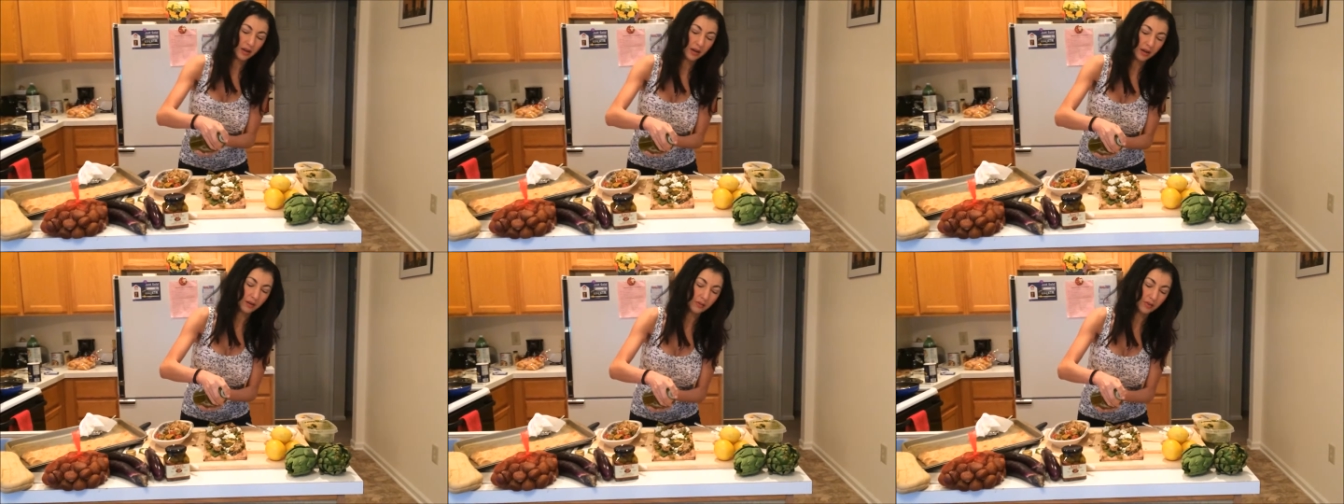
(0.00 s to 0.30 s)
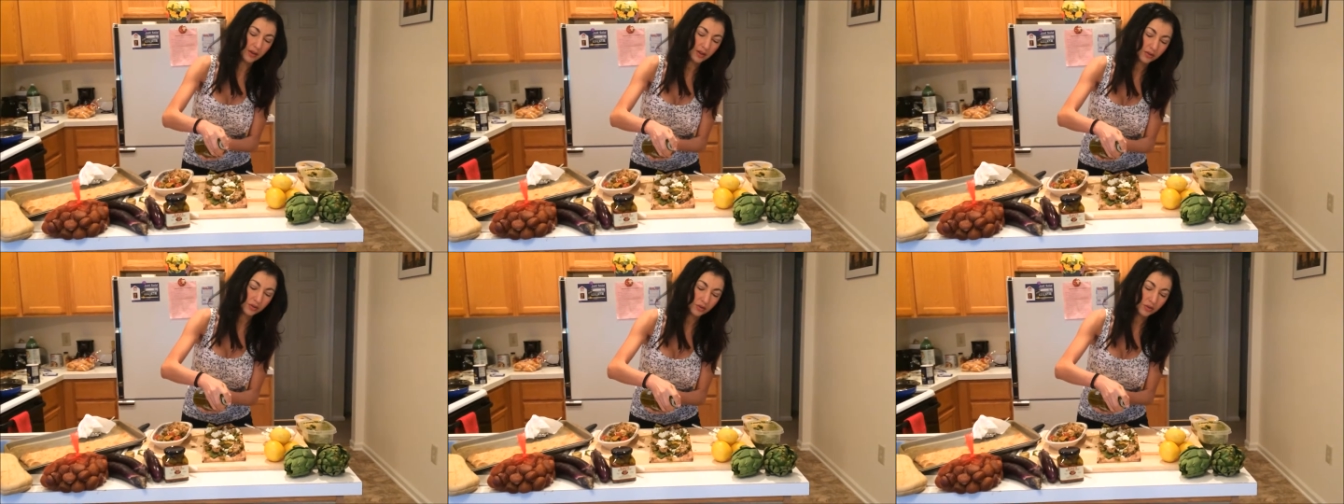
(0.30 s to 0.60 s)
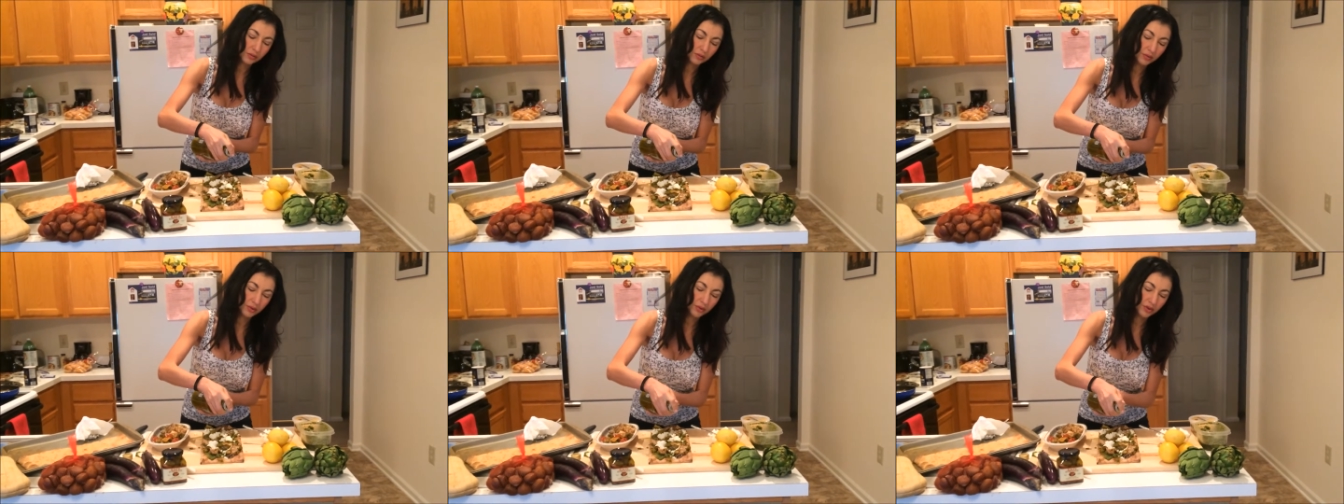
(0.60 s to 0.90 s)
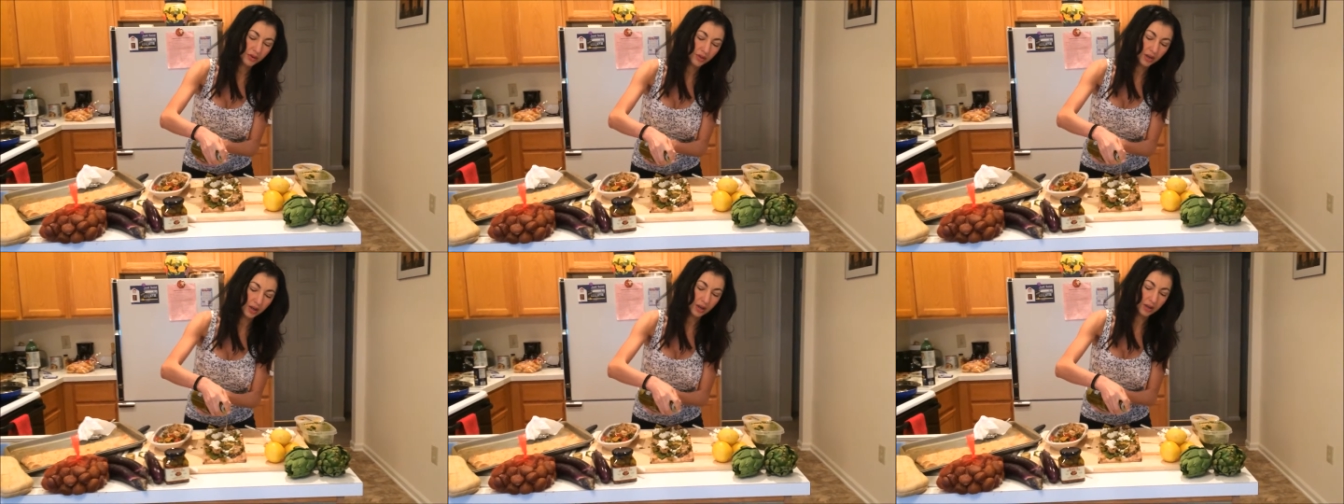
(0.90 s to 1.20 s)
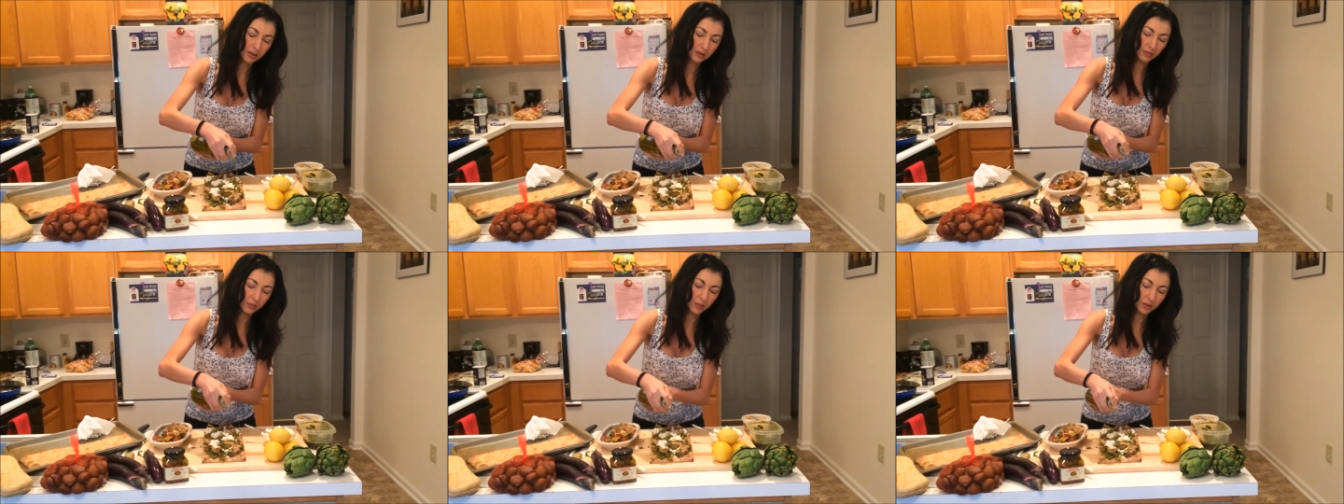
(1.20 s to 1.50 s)
of extra virgin
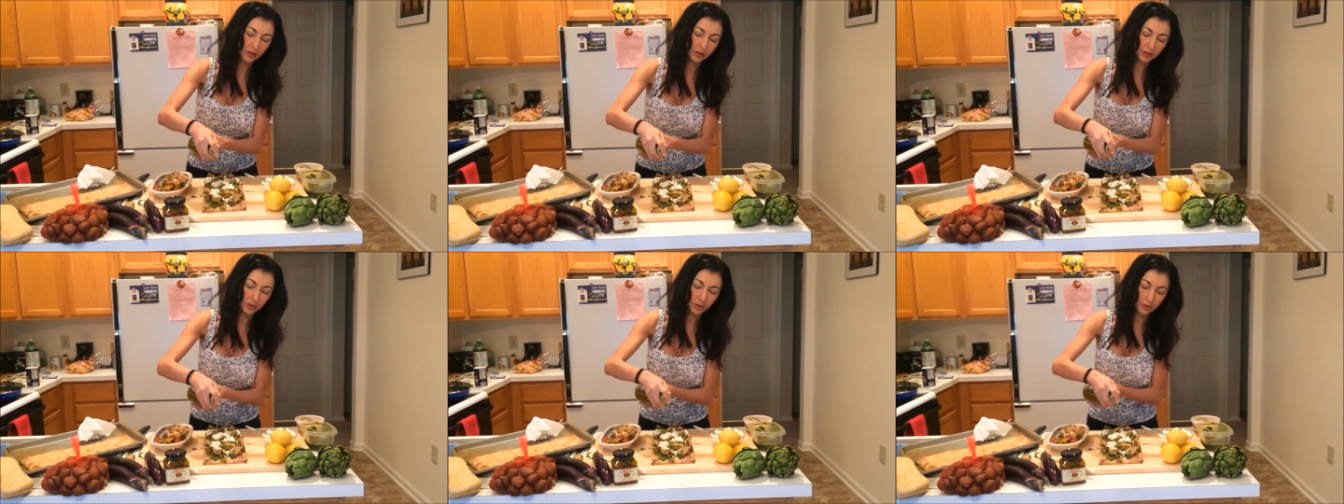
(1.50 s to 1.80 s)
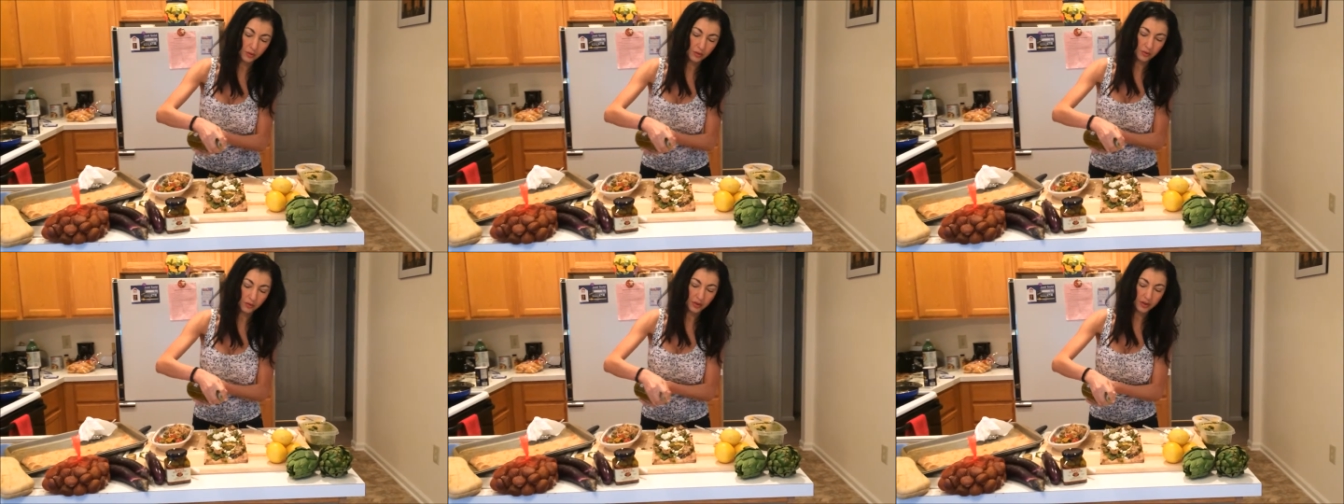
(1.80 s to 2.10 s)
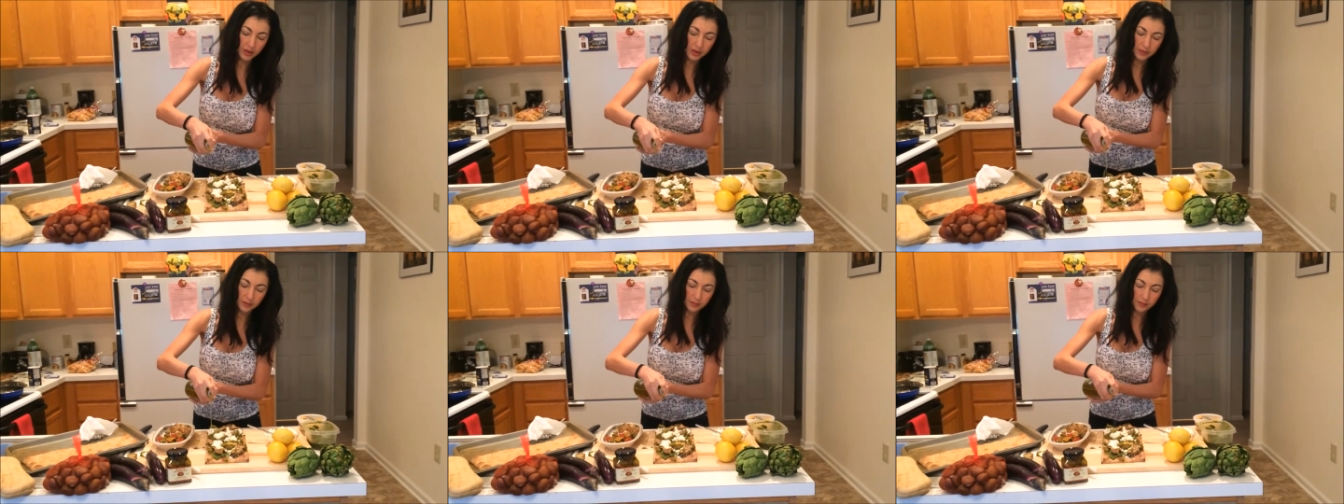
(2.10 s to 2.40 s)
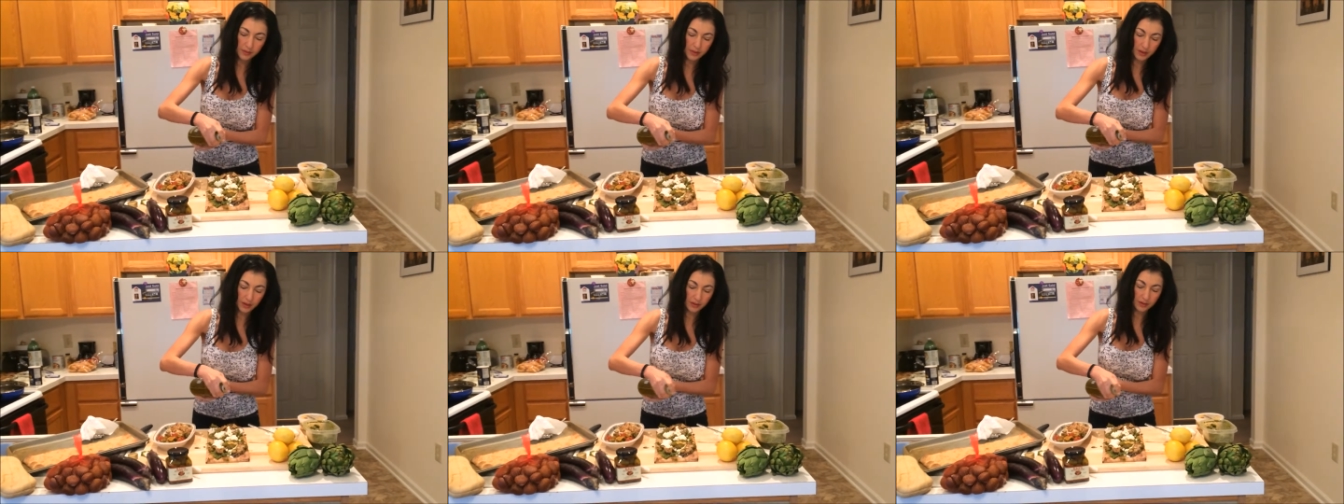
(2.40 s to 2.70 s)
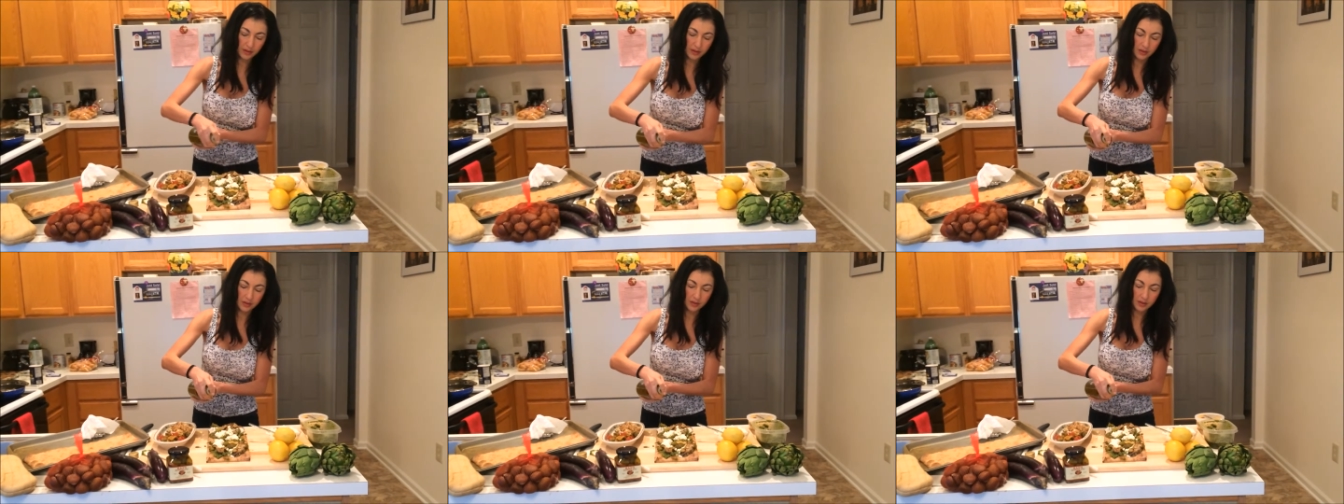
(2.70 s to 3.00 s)
olive oil over it,
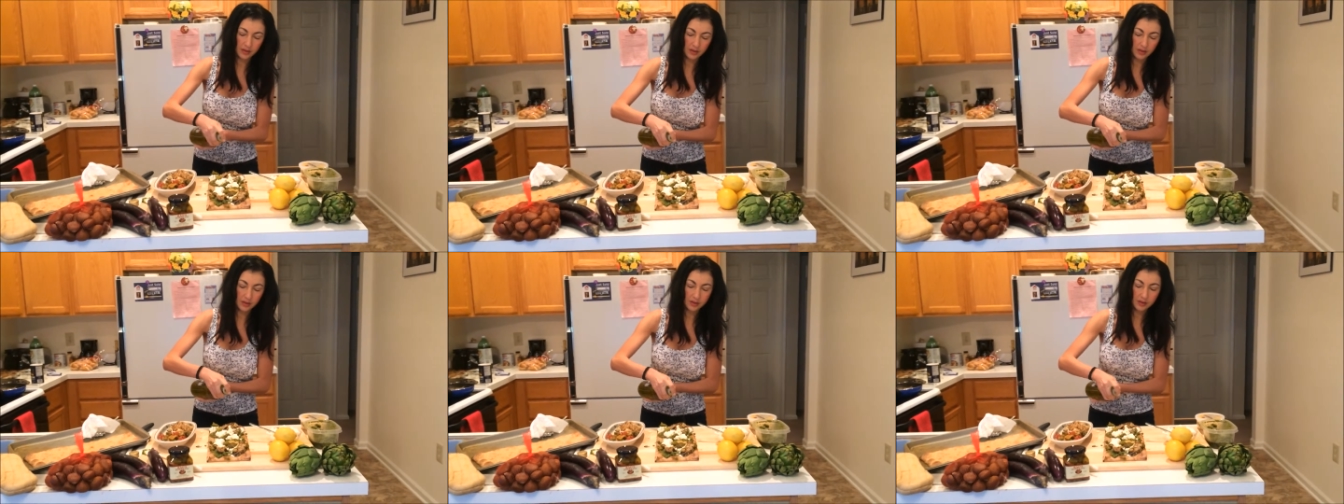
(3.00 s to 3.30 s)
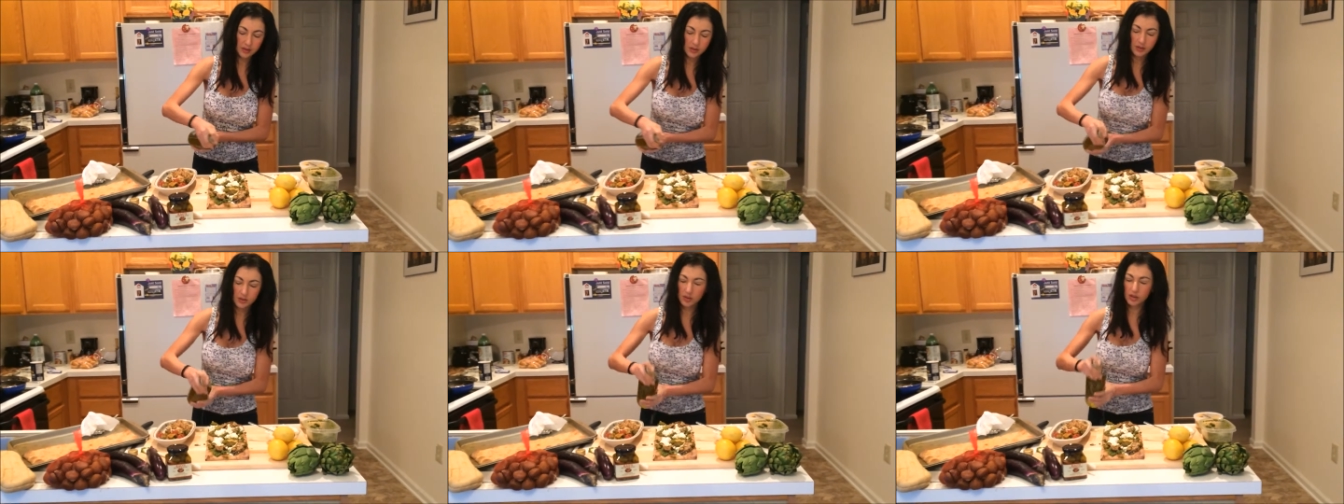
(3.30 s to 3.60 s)
like this.